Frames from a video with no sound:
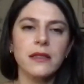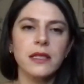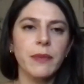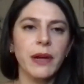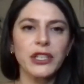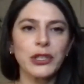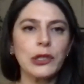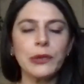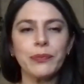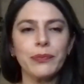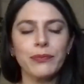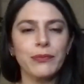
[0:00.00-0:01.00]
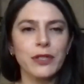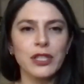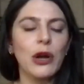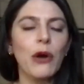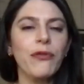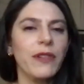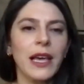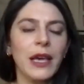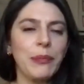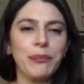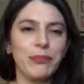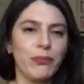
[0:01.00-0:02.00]
special snowflake,
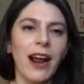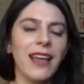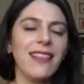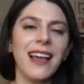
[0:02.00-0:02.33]
right?